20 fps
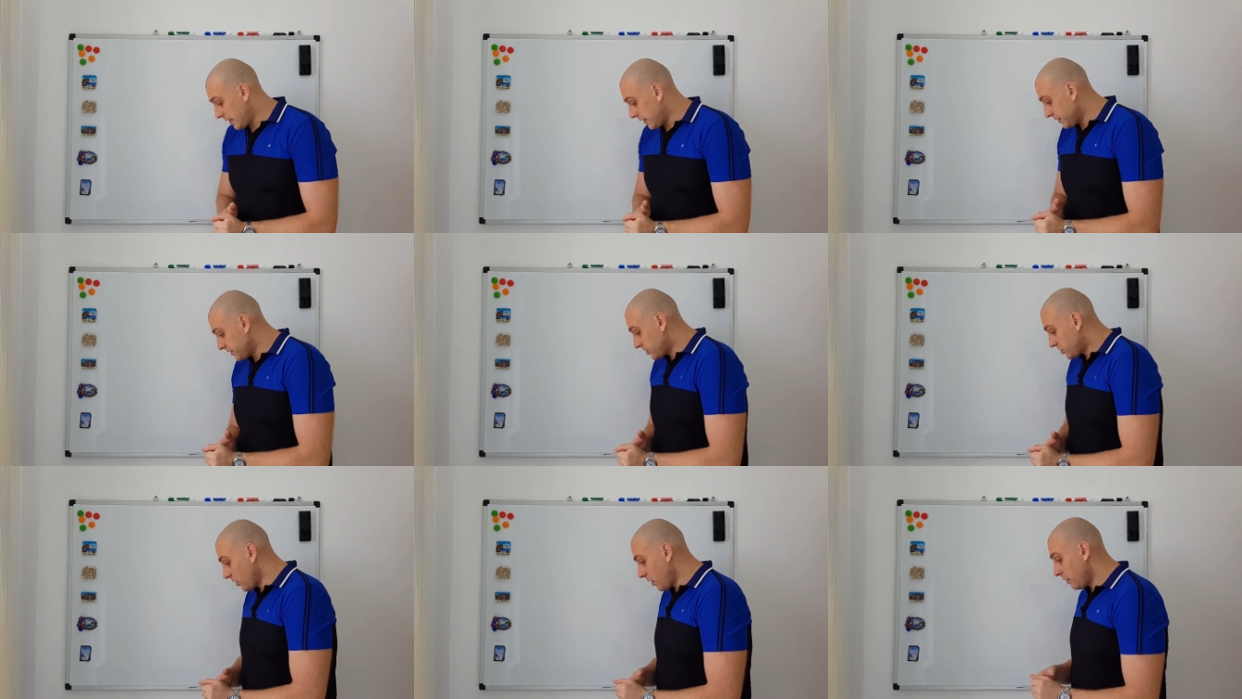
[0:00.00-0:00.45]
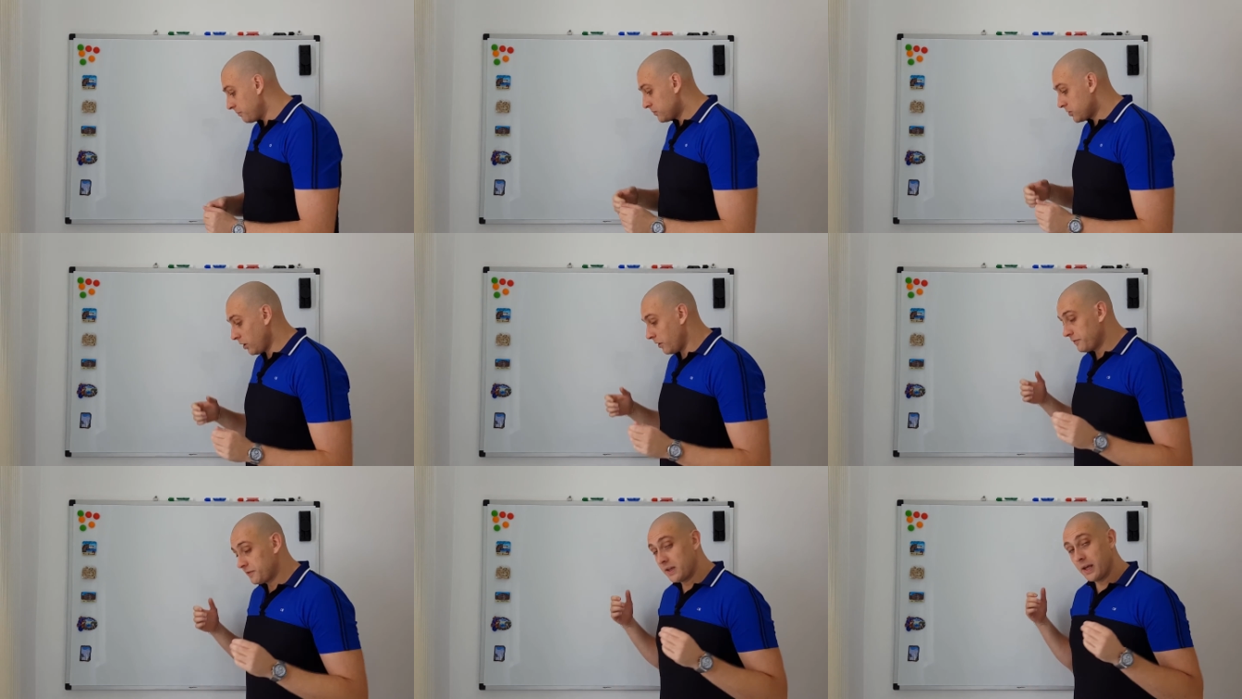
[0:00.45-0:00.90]
in
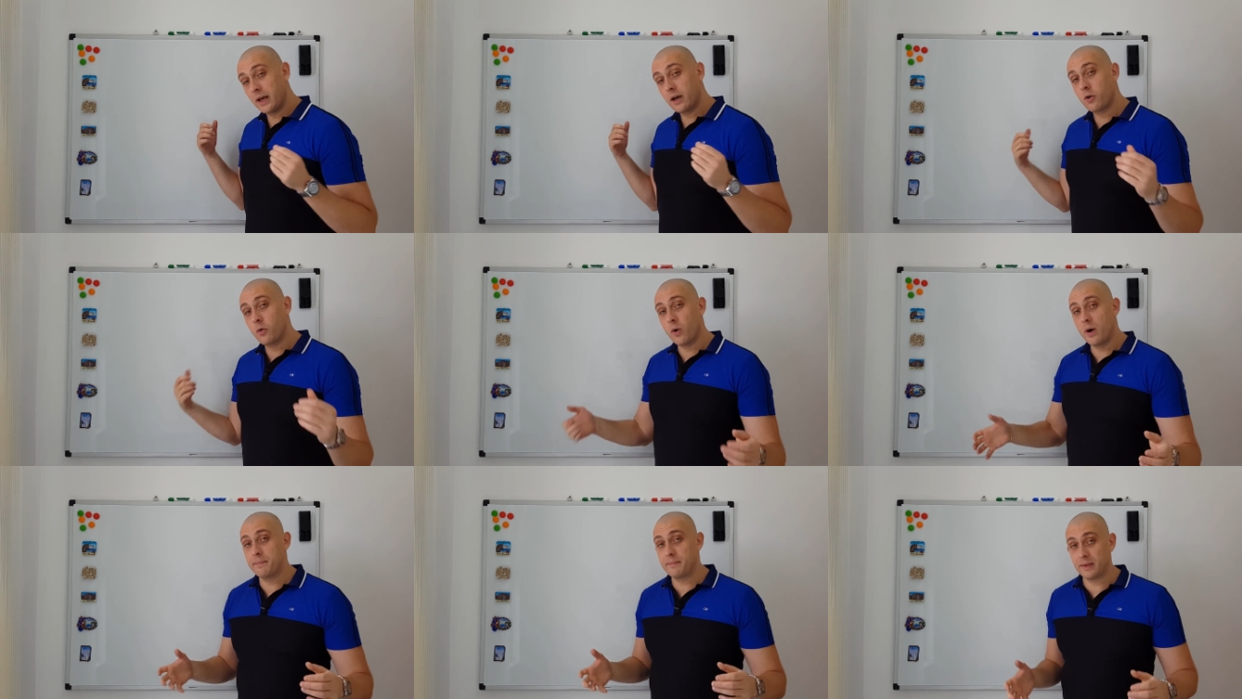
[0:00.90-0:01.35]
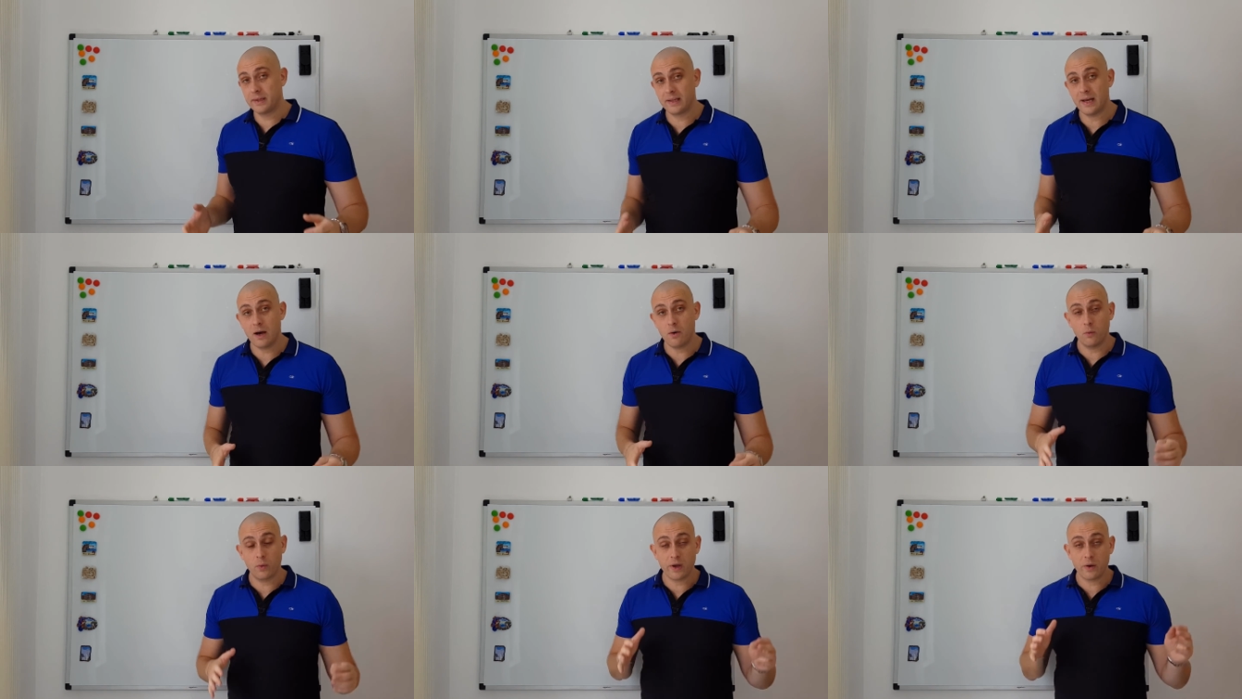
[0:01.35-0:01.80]
terms of the equipment
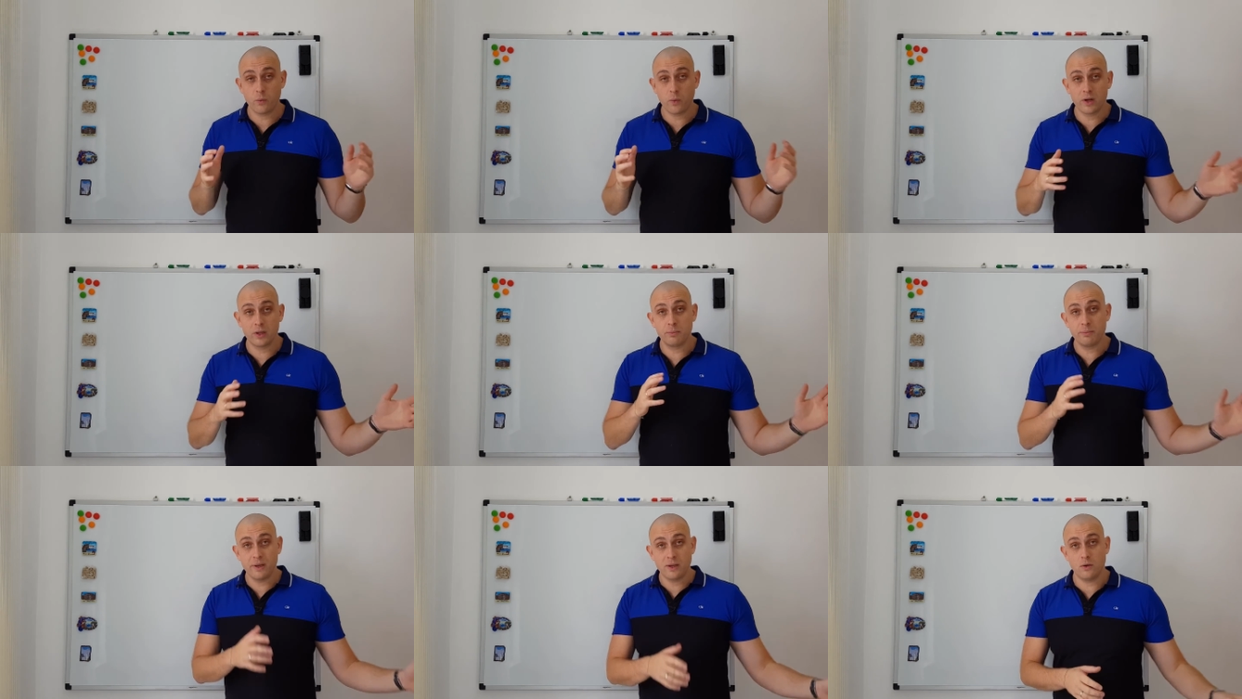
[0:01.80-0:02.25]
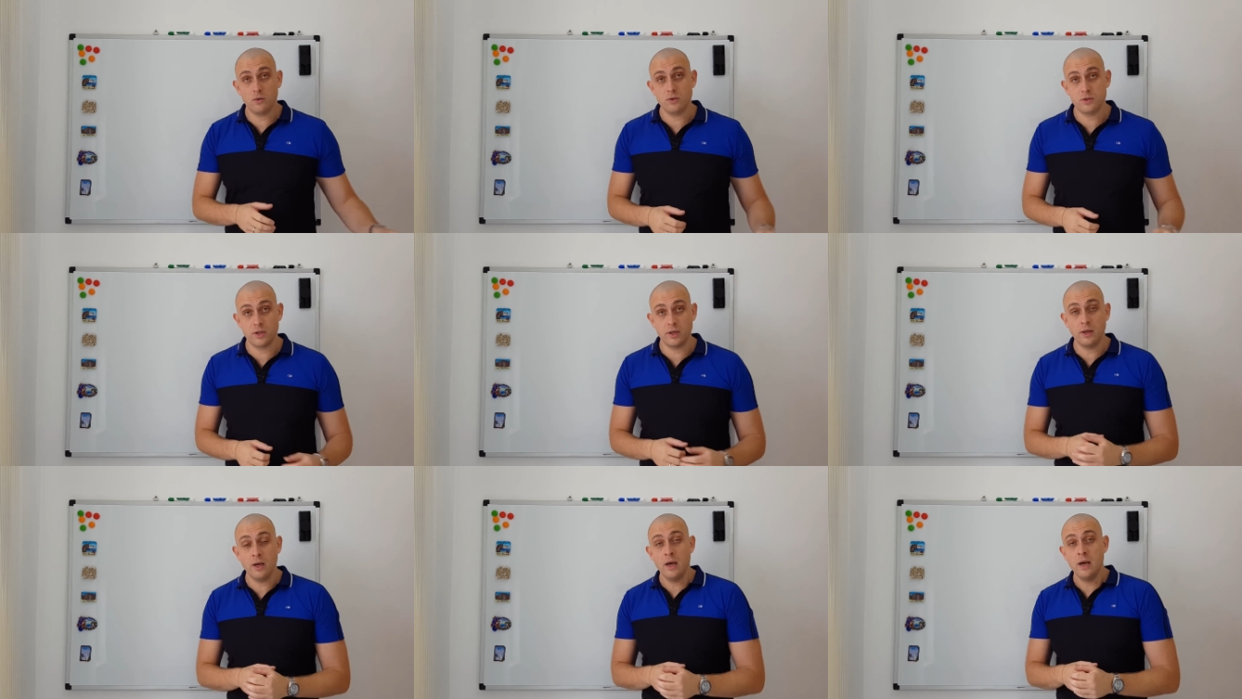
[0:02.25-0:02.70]
that we will be
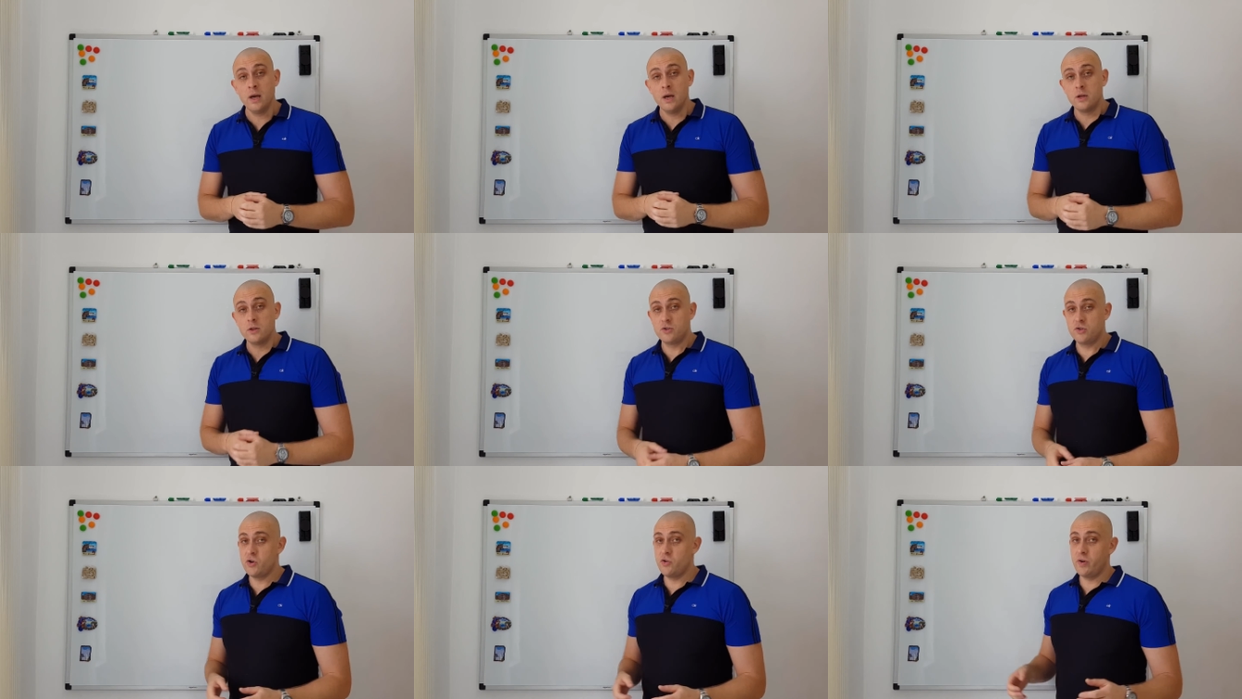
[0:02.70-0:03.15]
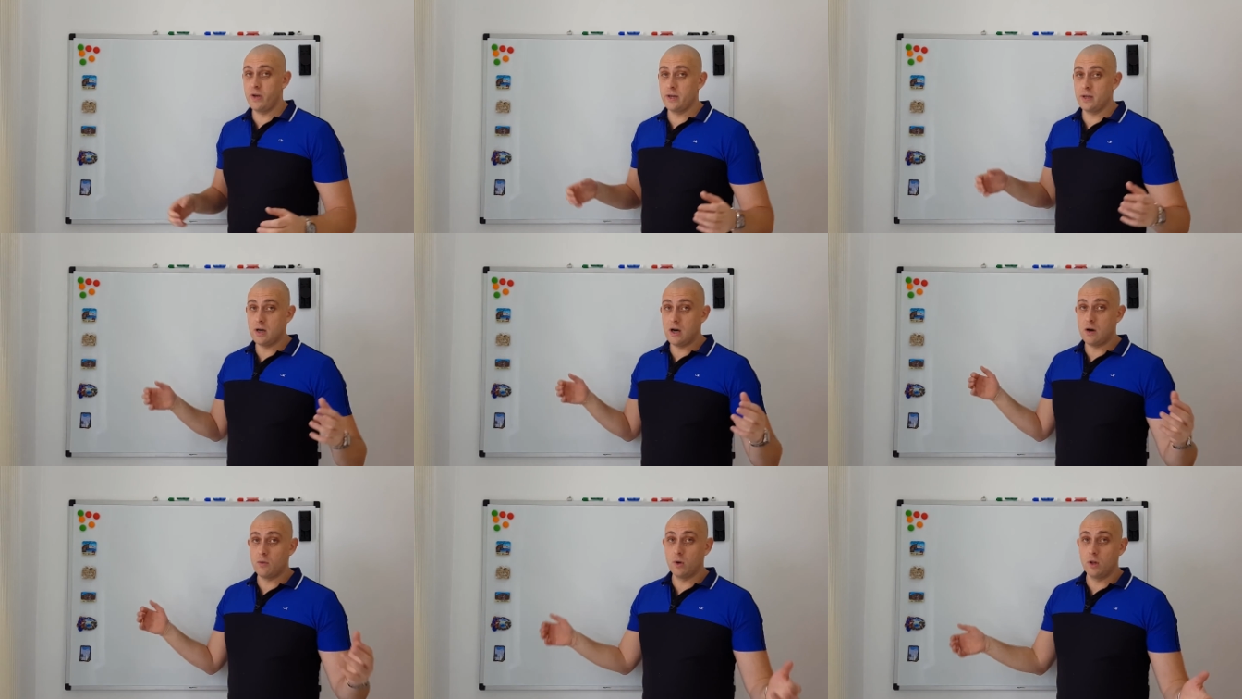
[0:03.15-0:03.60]
using
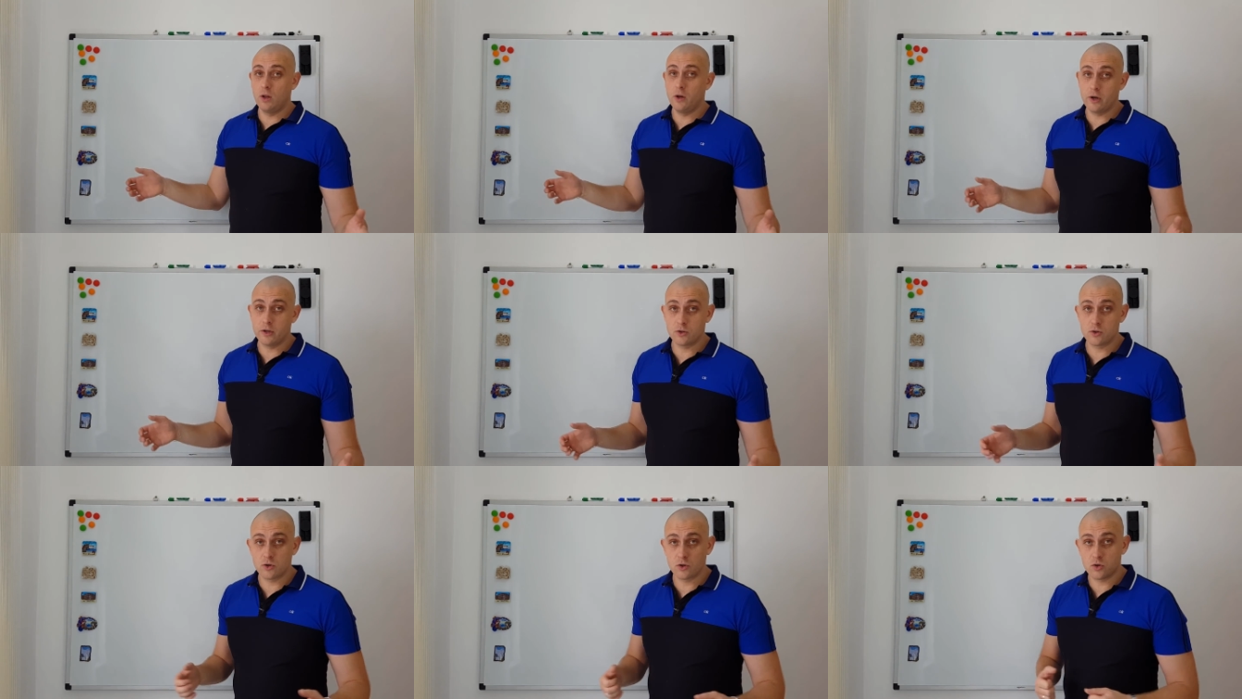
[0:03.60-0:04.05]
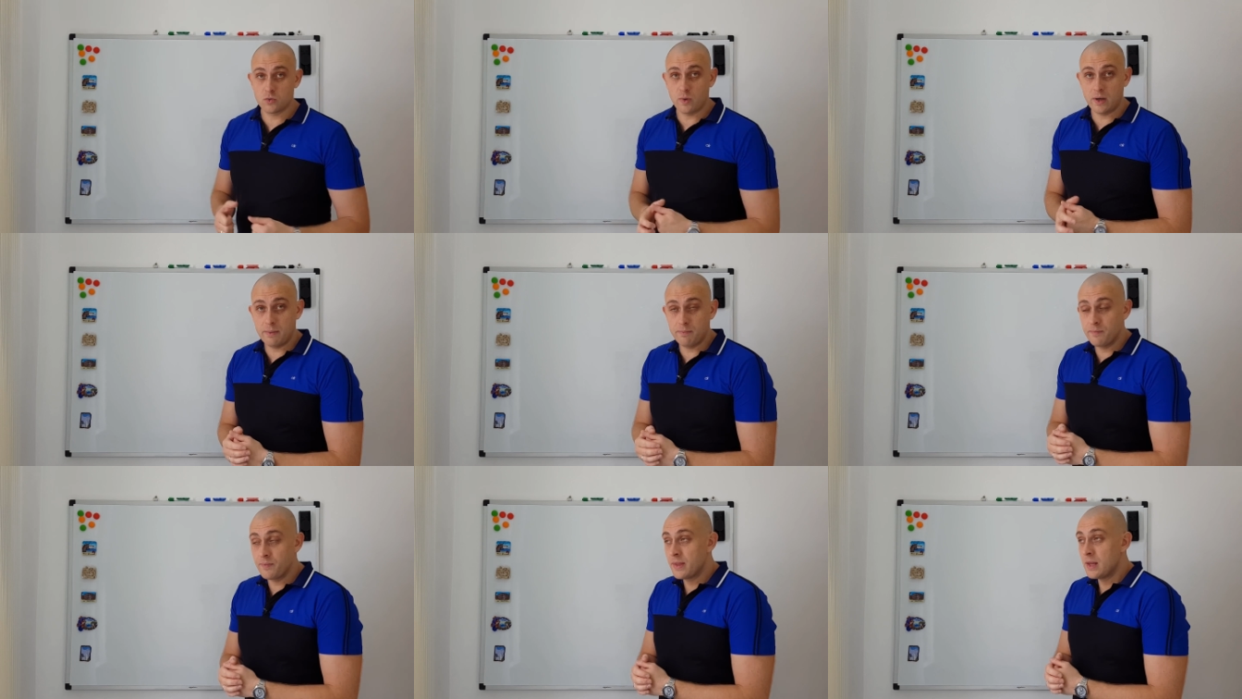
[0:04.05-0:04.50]
during our Learn to
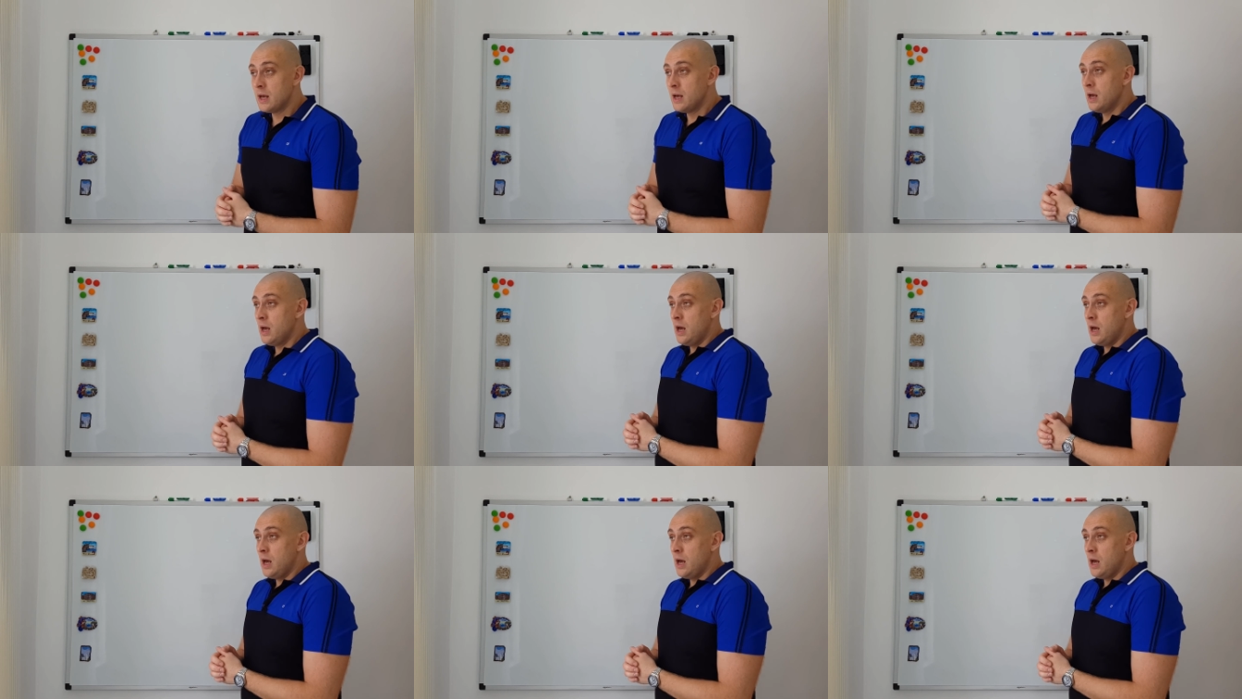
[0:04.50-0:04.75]
Swim.